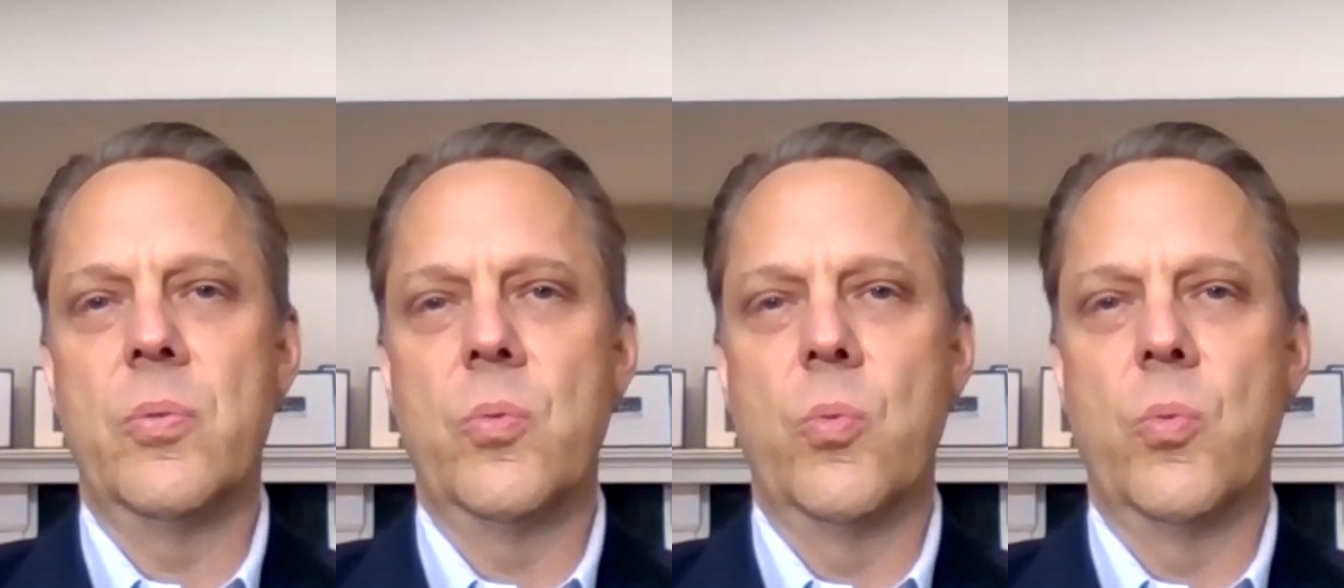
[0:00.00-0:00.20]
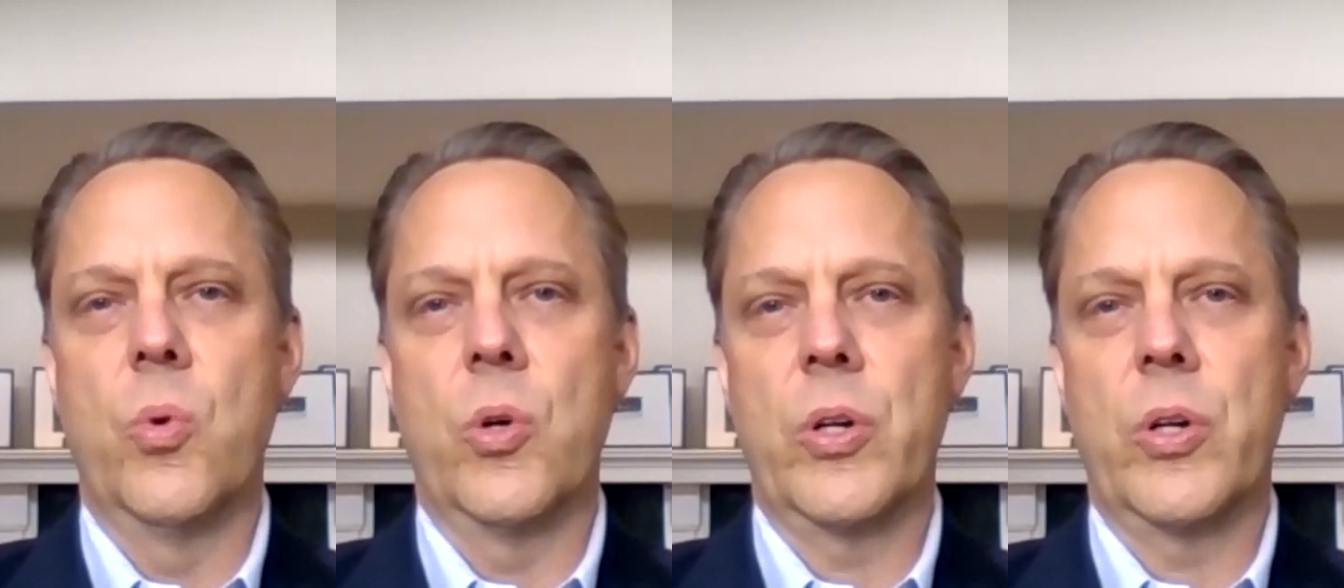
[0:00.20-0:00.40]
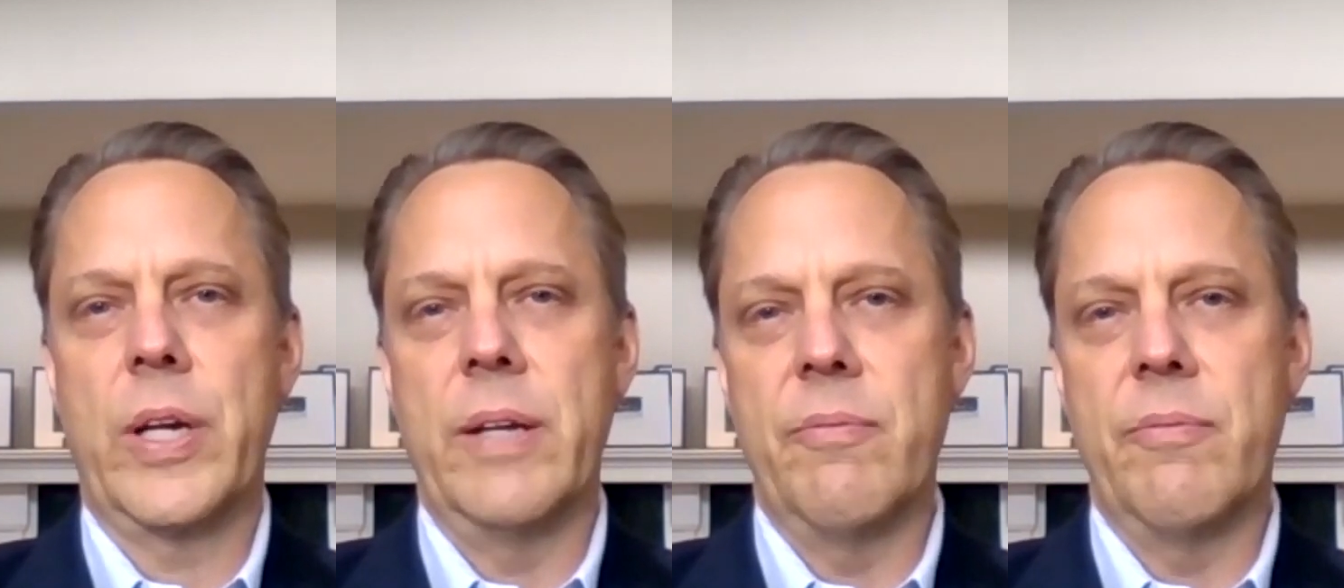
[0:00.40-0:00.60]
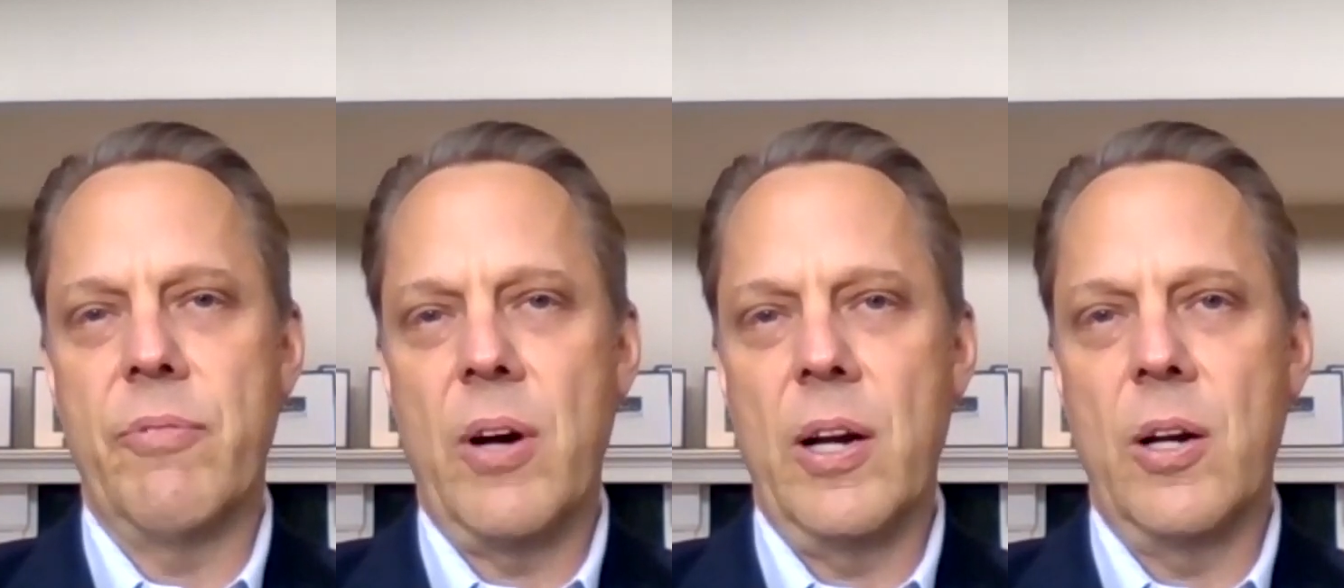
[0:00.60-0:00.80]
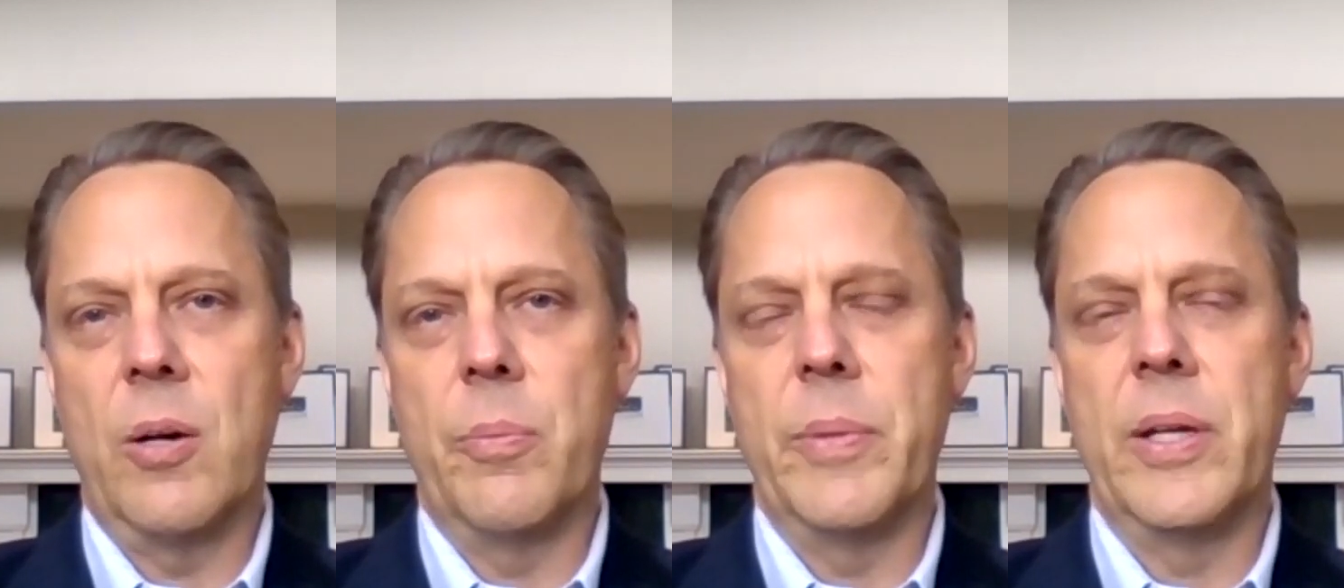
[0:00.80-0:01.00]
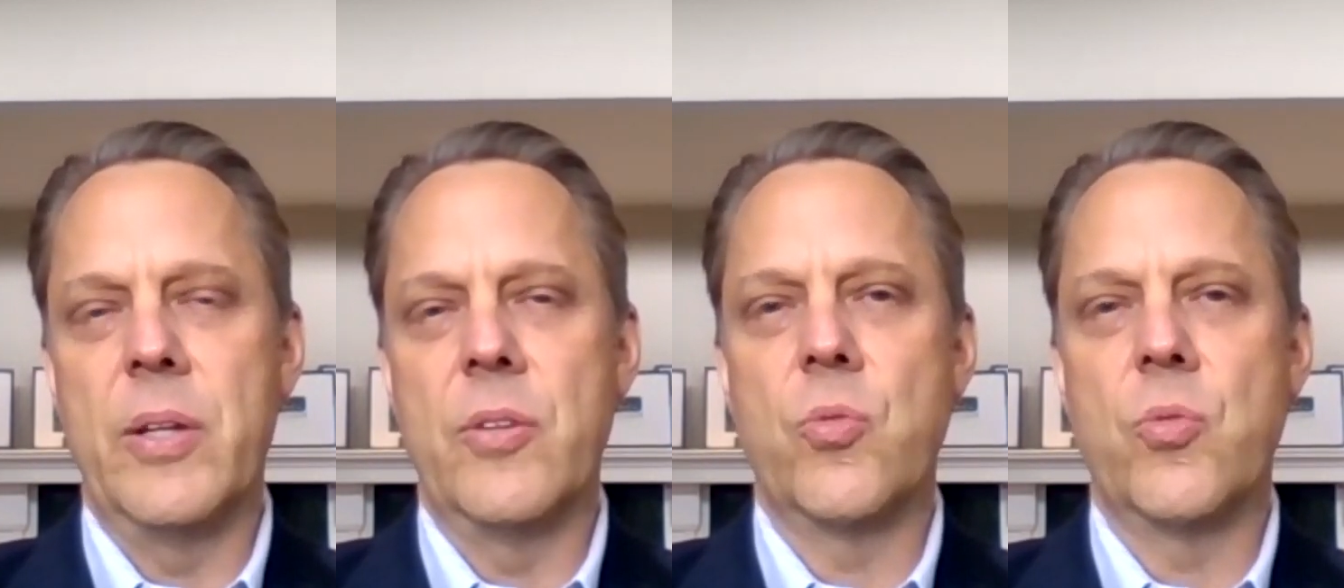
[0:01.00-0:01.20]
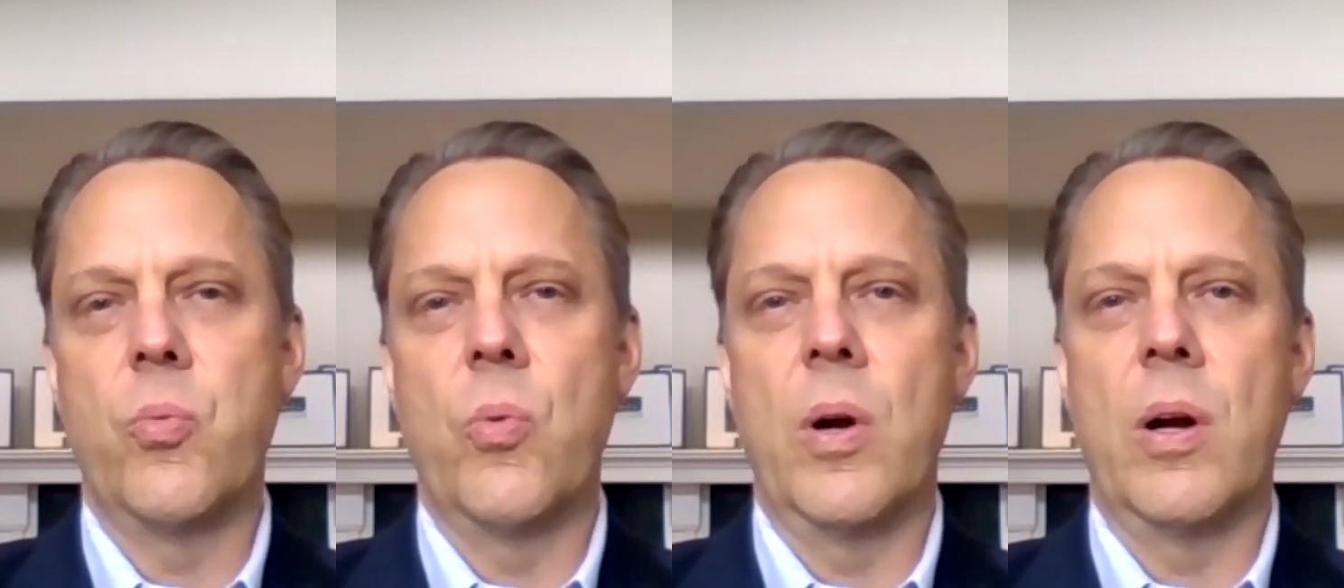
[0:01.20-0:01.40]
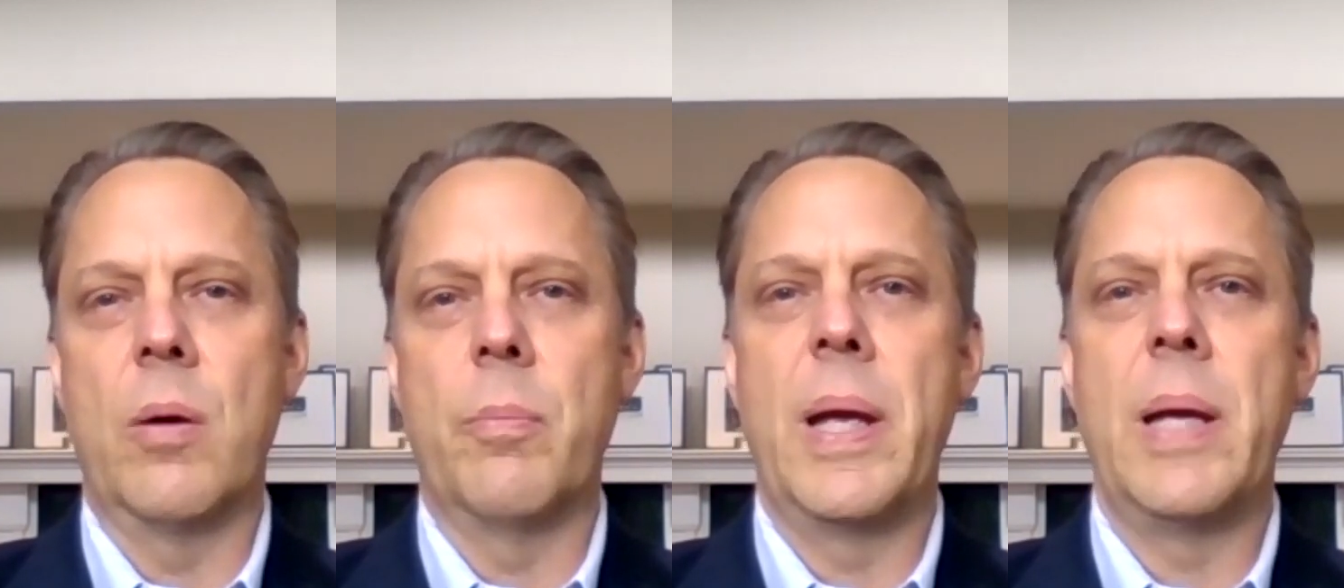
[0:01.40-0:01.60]
work environments
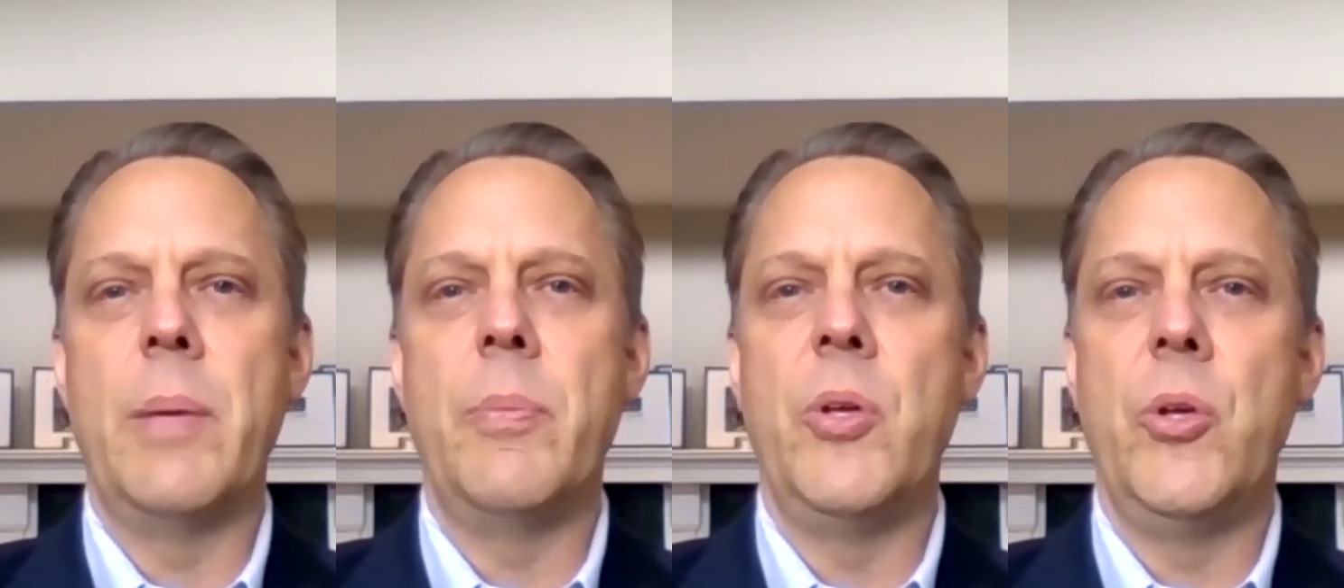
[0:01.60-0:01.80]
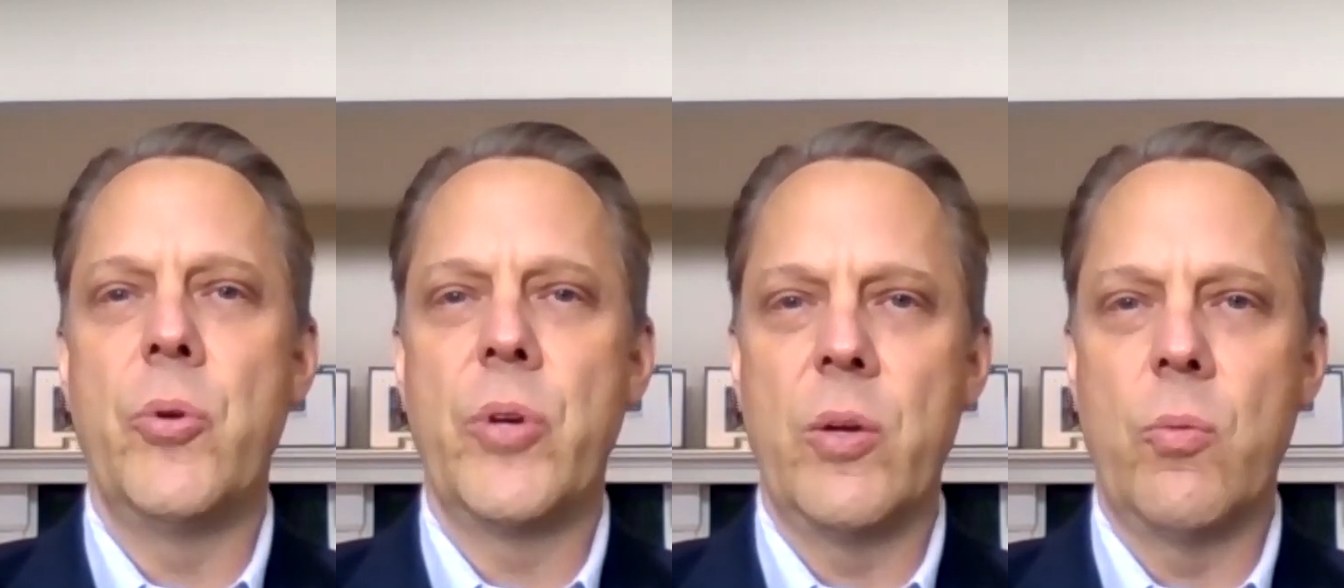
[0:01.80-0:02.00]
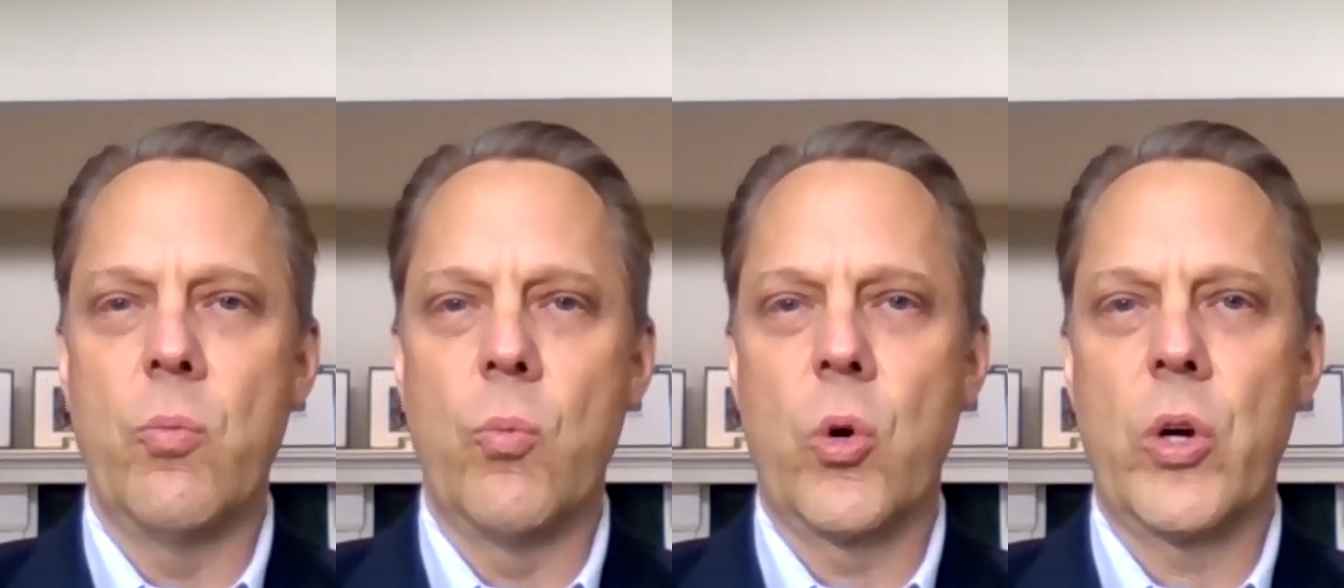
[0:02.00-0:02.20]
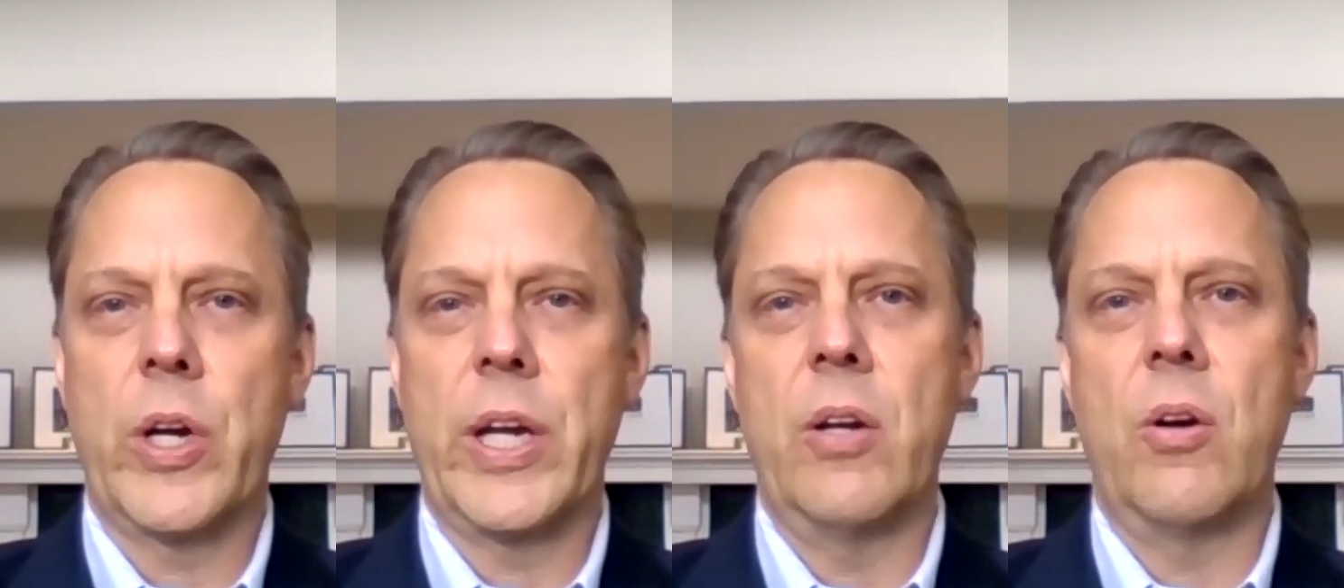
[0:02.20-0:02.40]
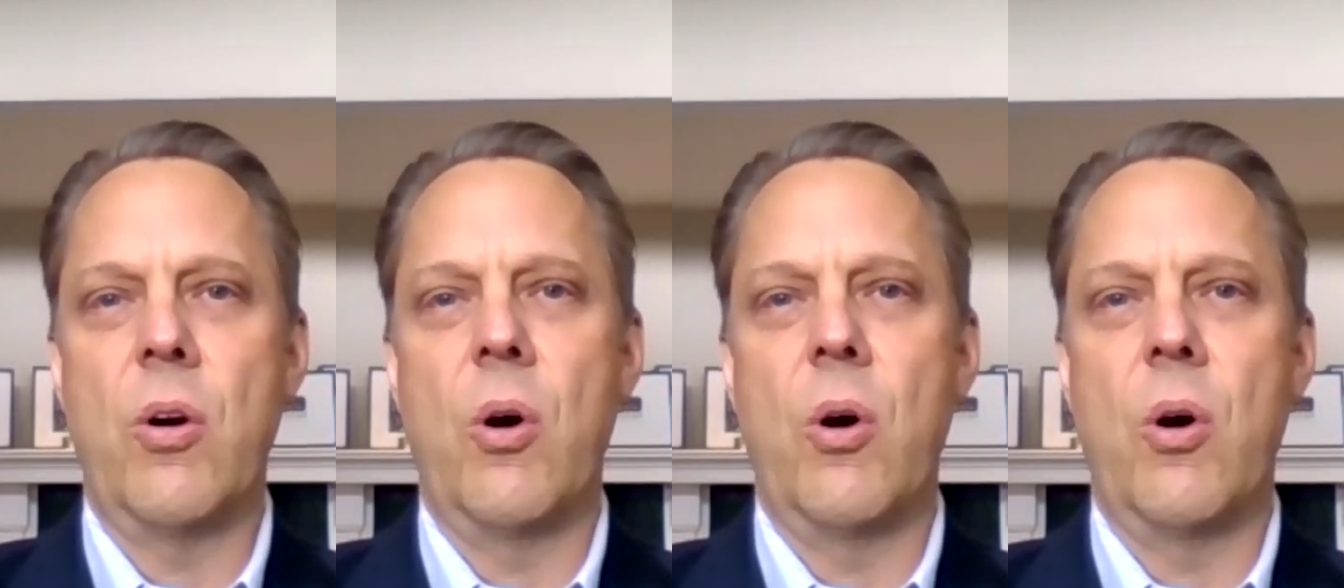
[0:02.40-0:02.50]
where maybe you can work at